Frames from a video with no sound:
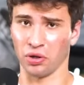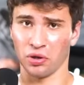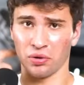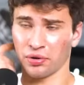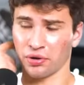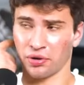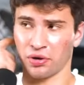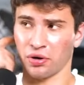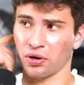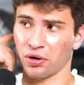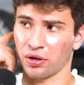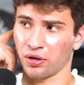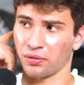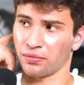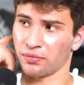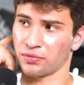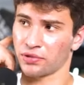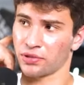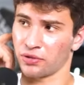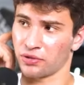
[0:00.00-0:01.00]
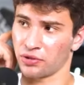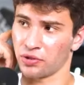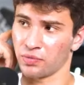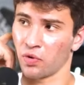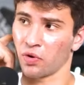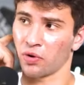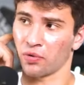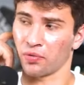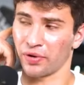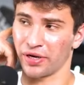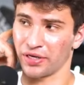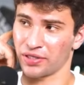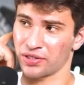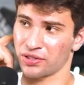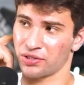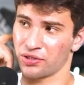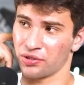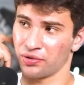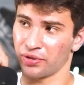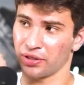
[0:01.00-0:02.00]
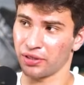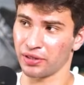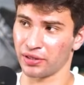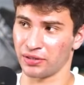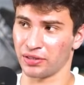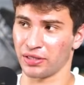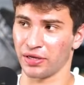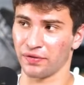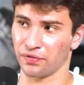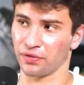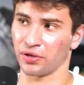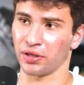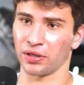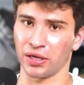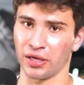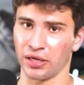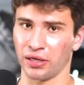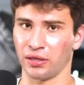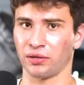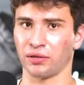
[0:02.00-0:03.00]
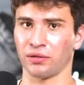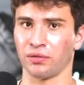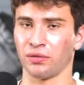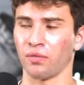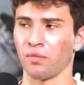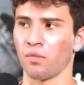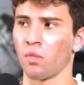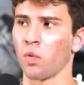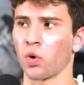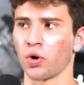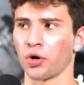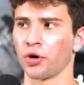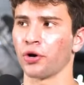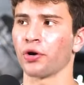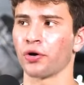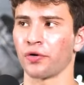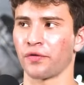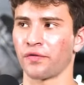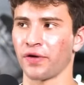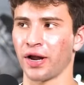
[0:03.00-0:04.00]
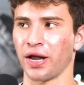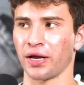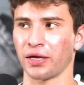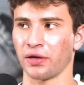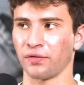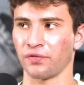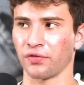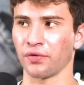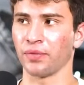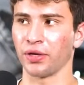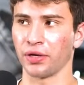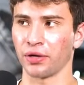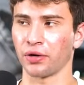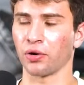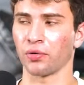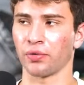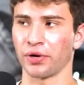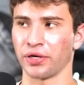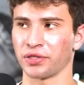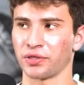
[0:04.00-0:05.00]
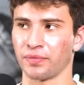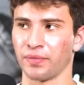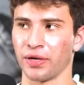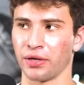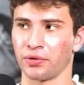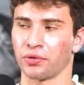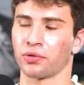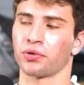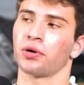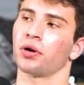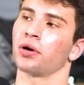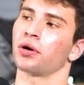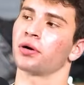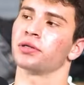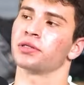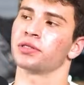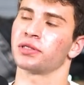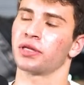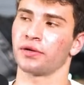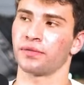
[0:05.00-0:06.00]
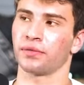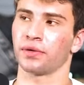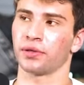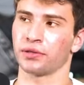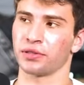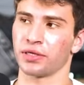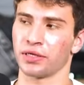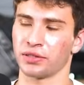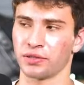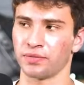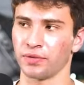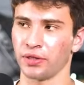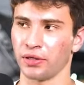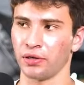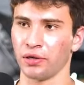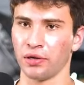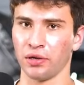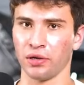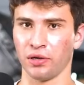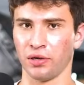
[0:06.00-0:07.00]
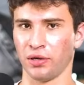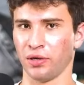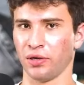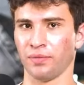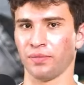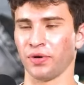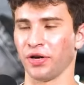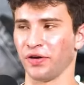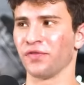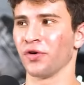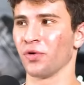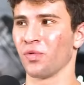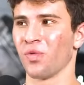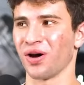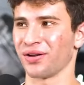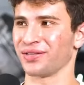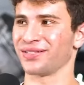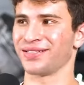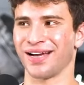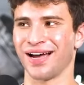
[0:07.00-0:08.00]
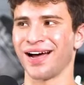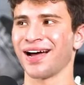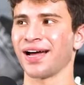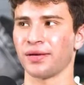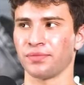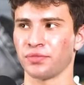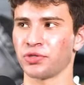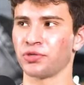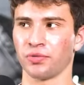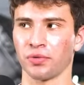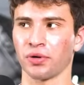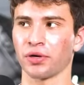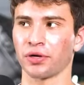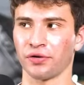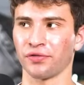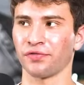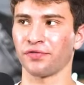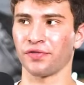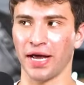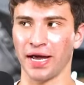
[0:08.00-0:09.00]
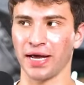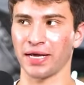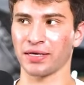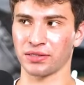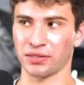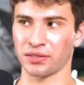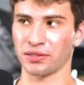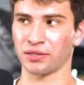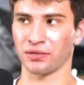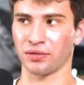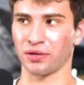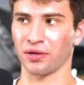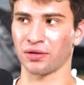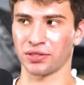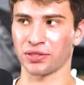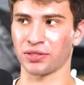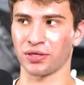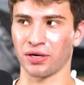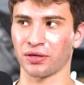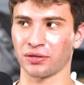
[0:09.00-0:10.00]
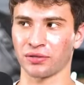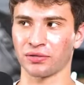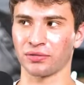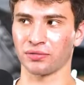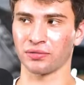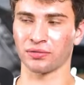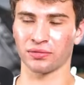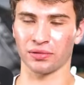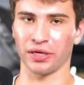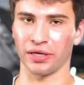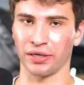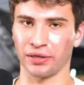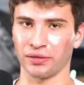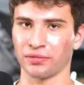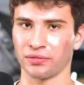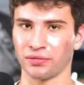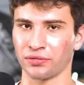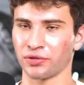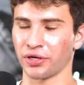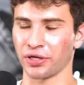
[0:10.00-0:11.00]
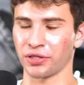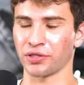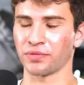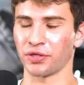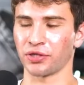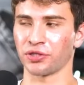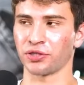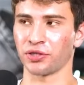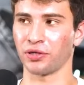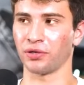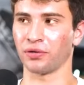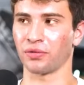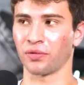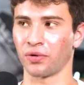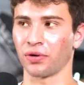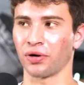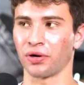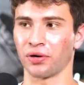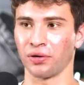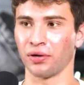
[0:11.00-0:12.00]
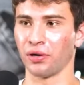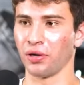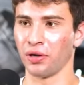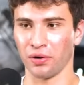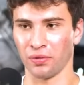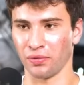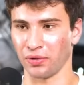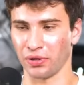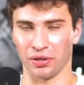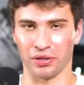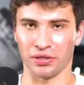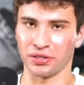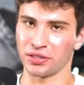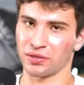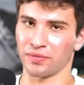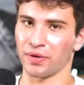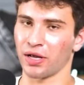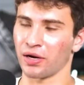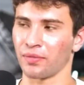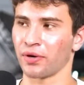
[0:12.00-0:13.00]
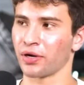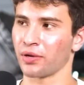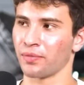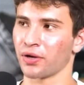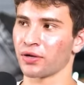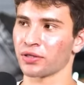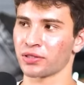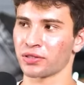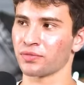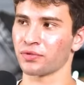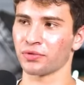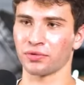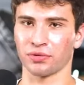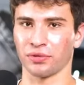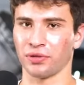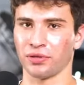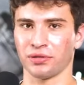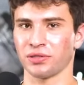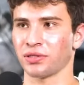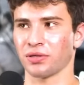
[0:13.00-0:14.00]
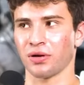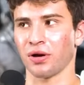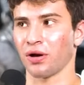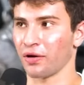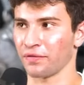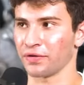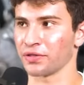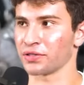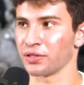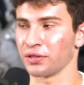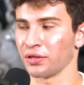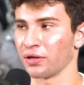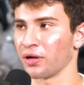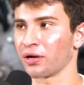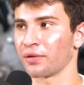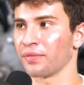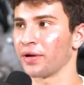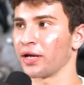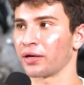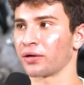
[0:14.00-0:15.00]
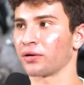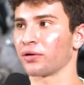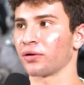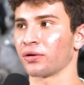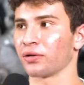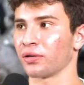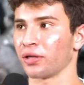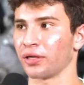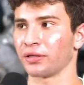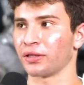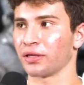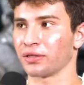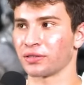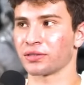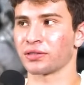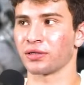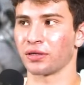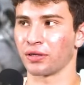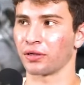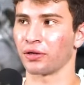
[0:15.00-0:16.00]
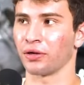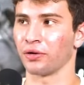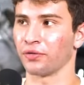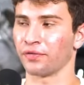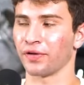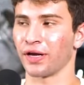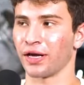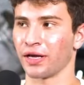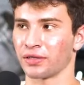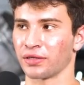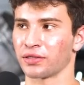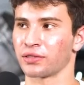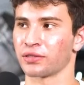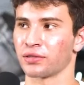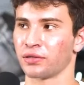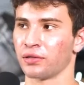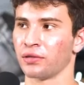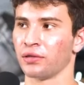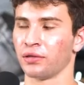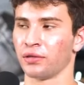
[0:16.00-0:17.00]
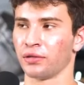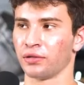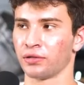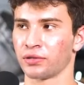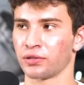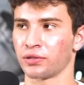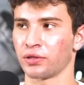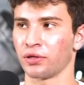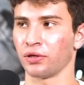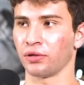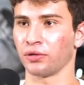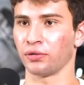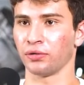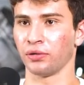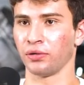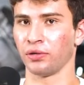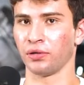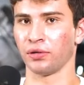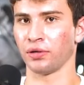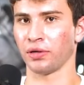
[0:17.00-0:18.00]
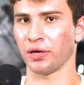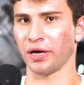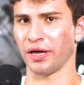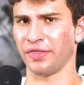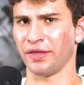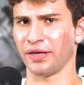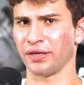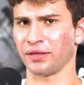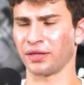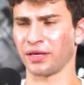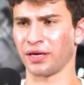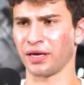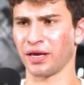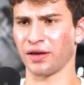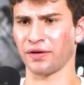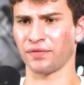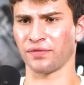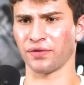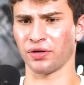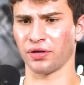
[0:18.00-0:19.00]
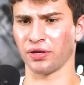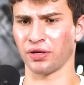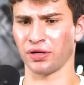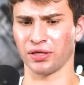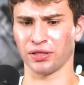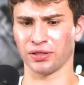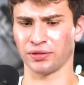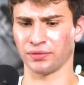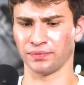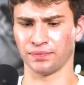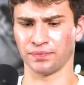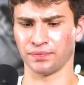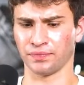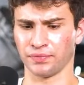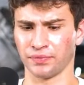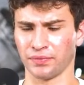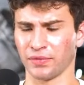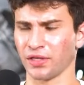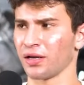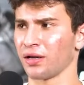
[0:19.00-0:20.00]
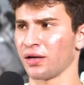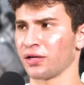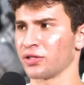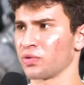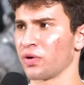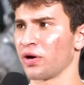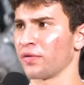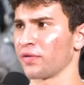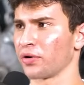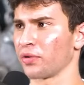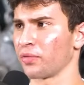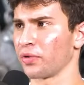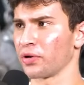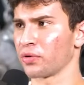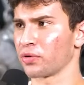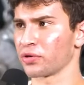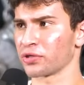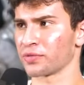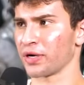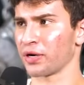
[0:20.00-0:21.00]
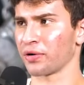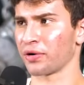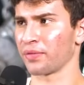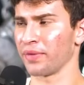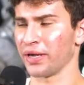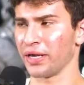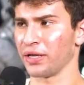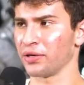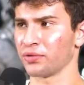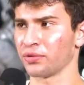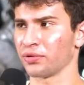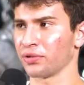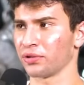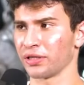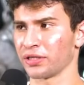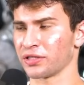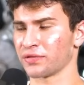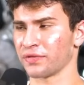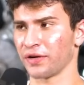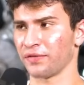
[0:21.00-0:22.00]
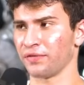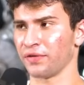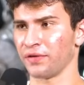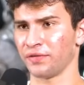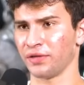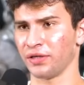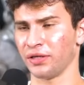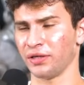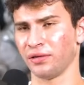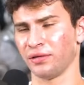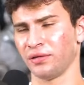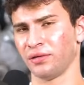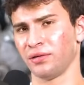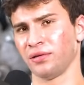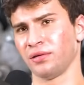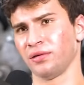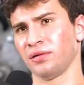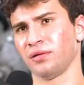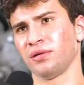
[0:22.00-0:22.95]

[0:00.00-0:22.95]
blow their car up. So there's more risk to it. It's definitely like more nerve wracking for me to go race a manual car instead of a 10 speed. But if you want times, you want to go fast on a stock like transmission or with the least amount of money possible, it's obviously the automatic car. Like that's going to go fast. So I think they have a, a 1200 wheel horsepower manual S550. I